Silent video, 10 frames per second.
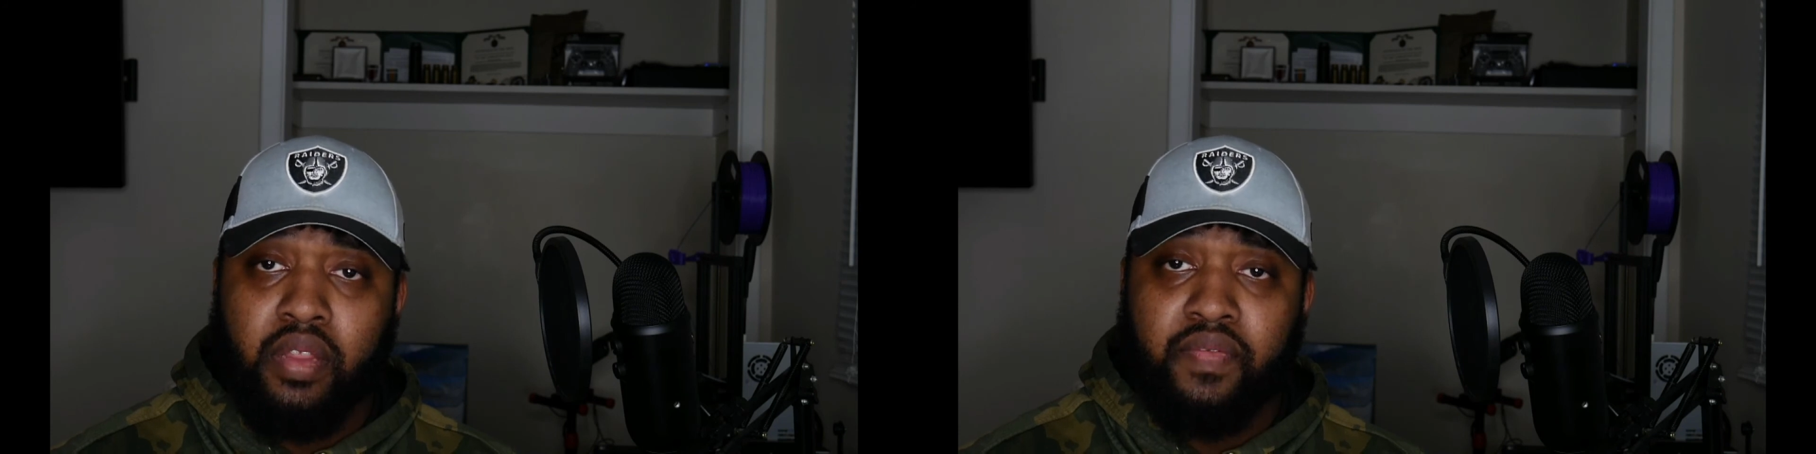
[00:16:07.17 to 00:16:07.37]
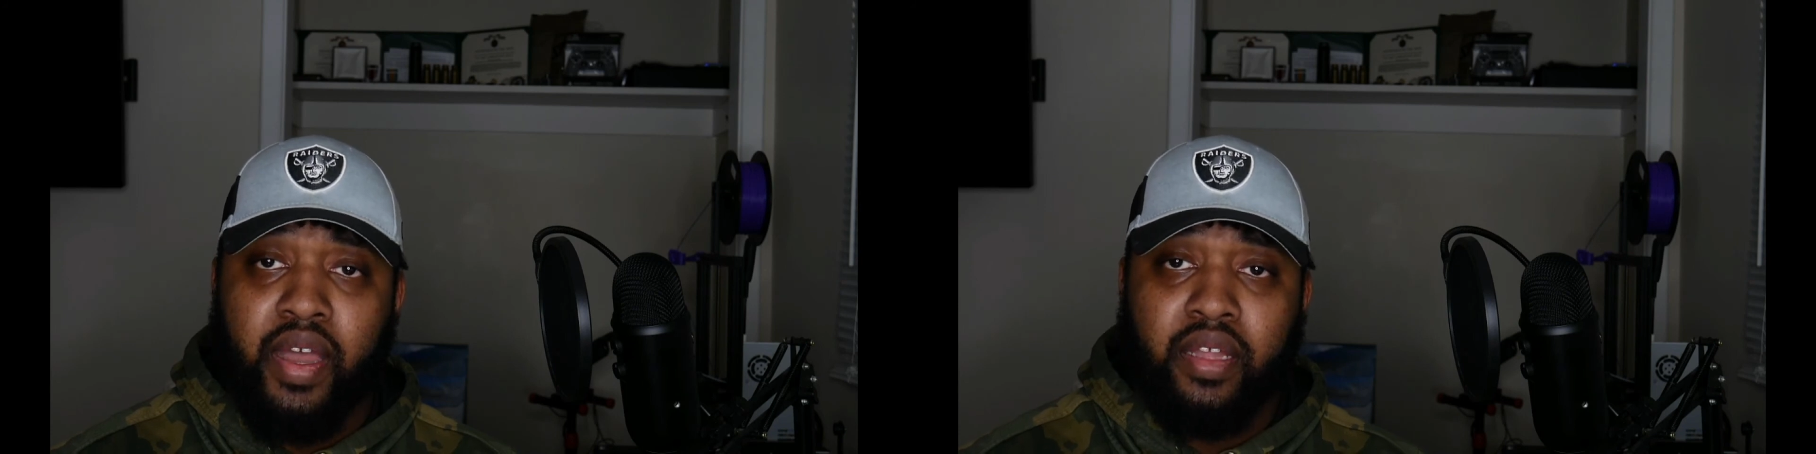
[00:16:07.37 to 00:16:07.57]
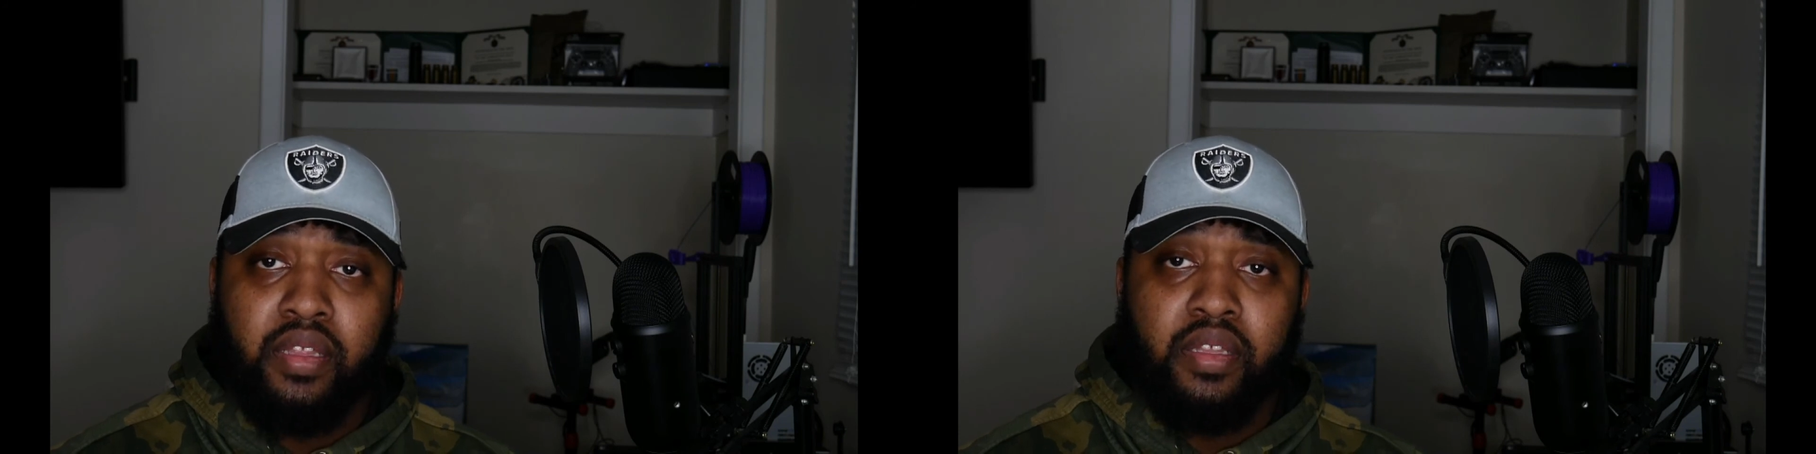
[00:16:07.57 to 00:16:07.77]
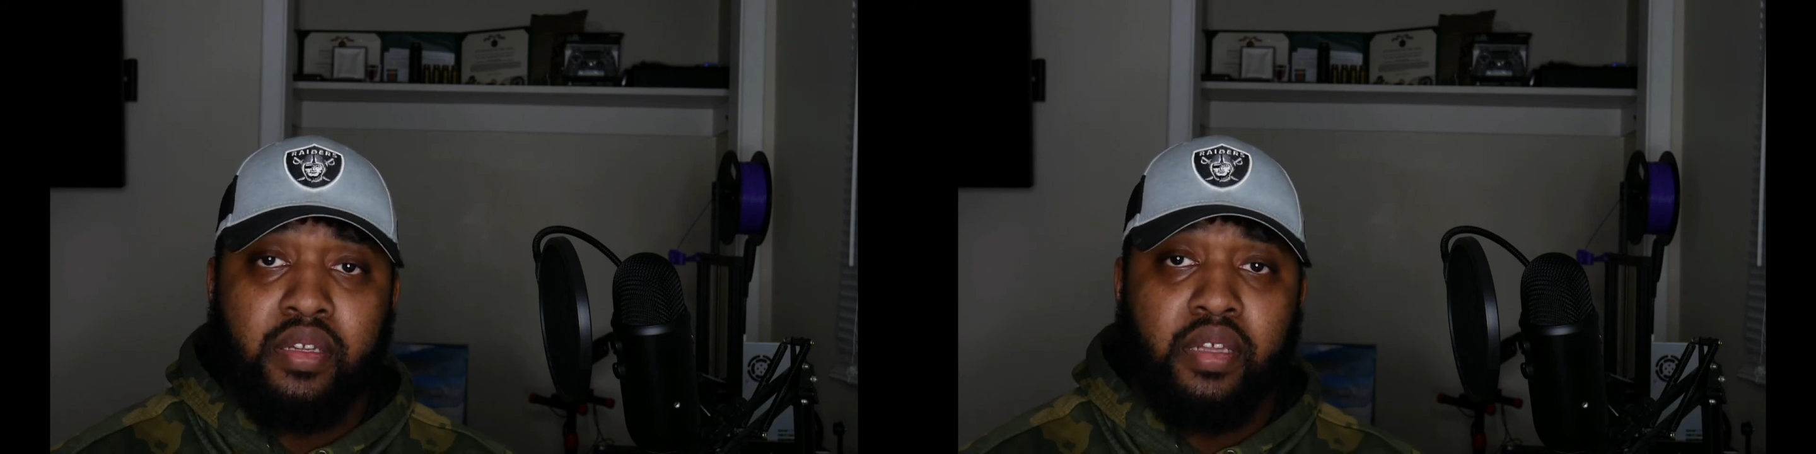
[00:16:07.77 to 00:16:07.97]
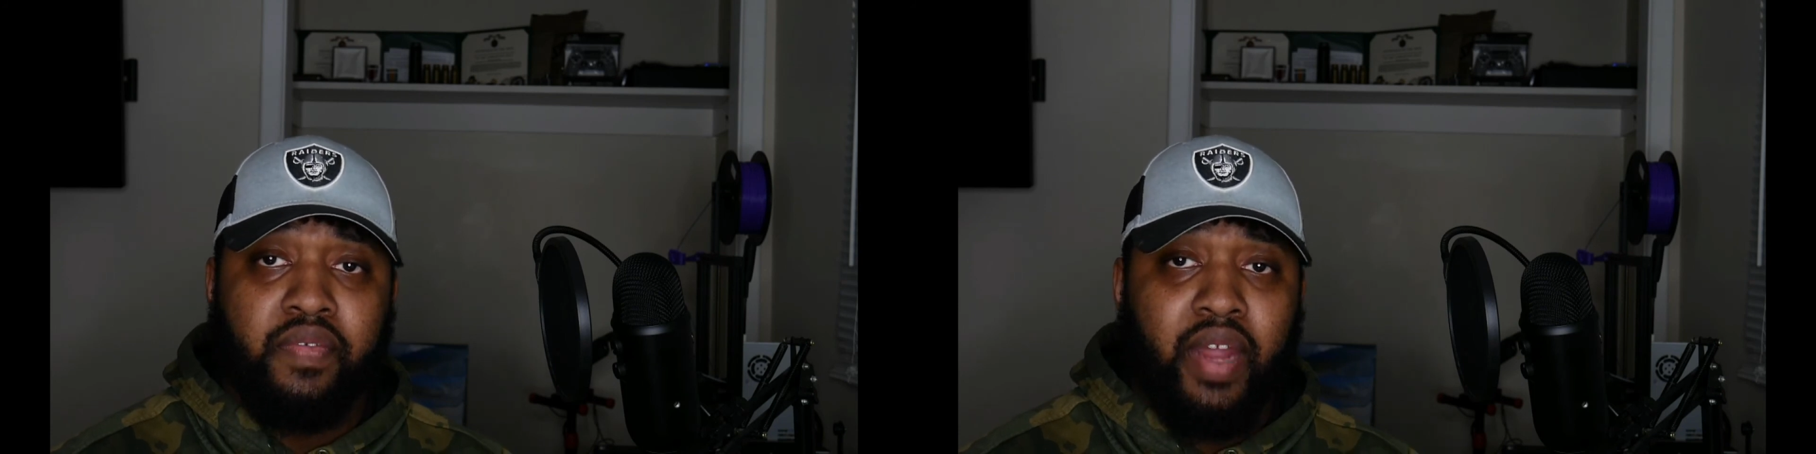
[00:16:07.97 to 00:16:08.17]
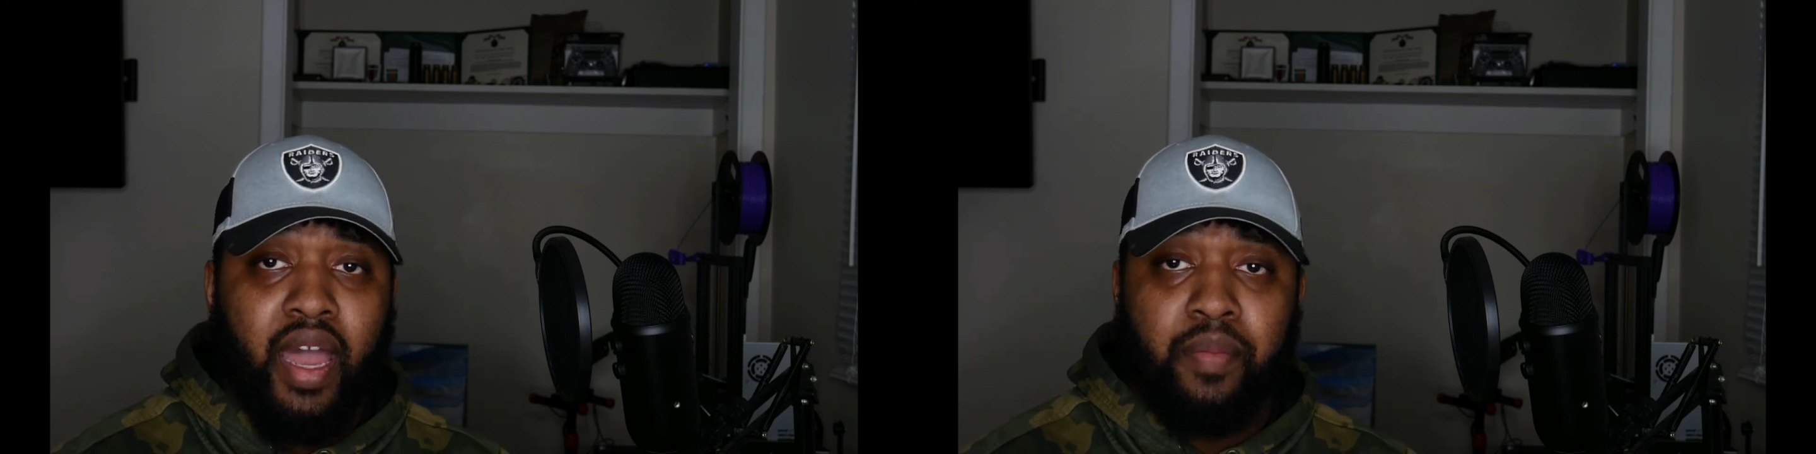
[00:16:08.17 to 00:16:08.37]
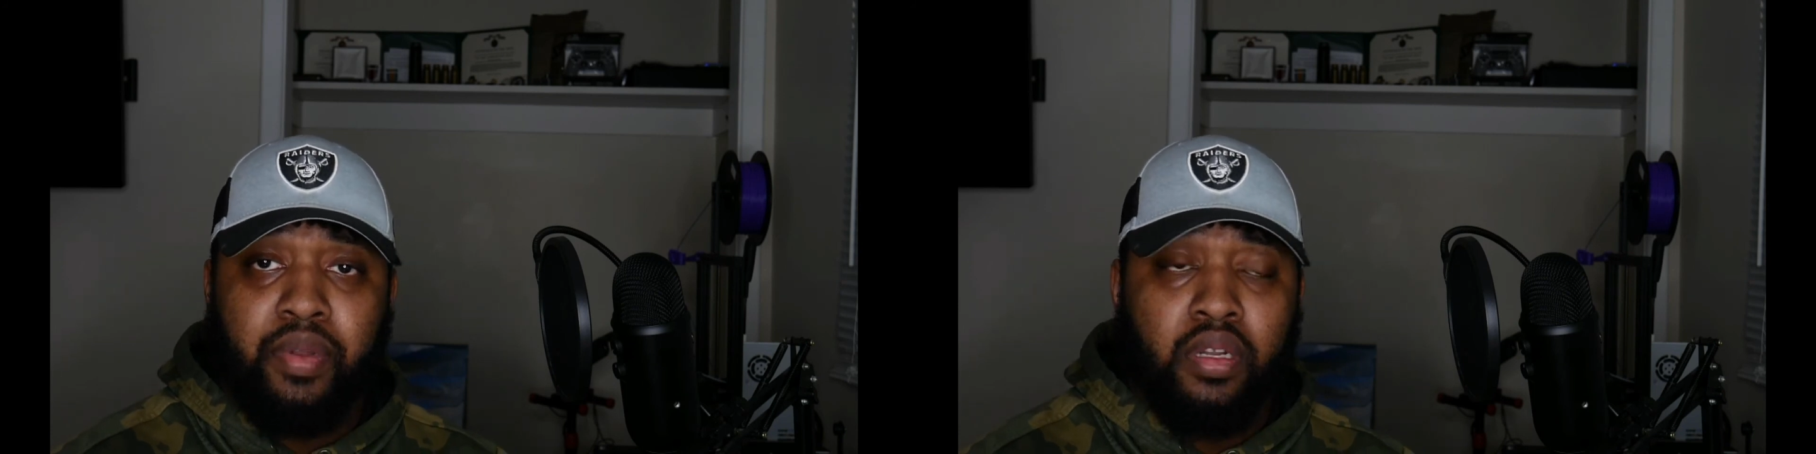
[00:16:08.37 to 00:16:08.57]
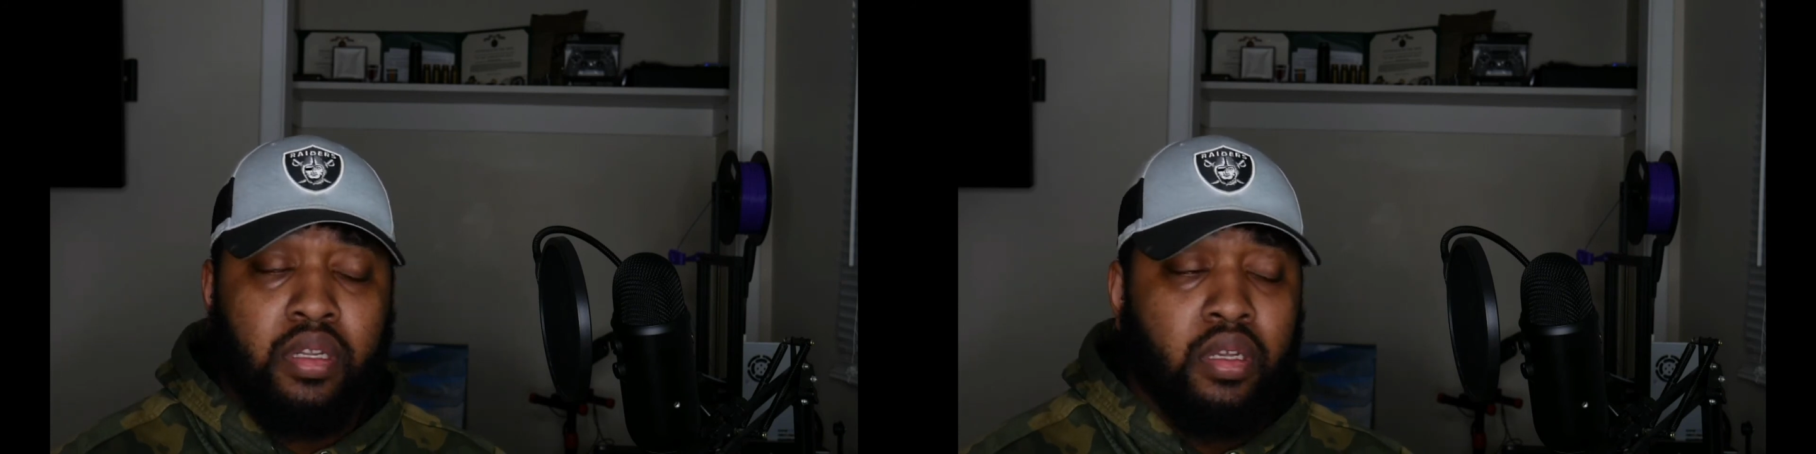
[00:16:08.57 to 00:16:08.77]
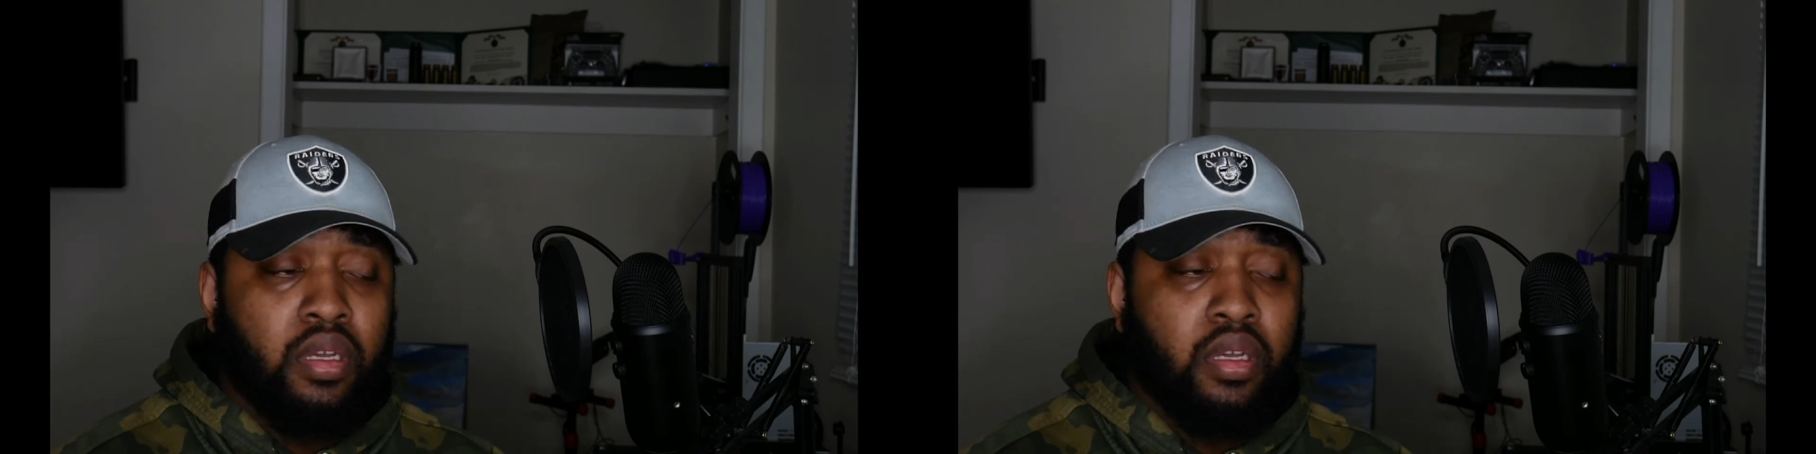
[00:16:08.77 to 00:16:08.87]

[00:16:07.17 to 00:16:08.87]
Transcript: the fact that this even happened.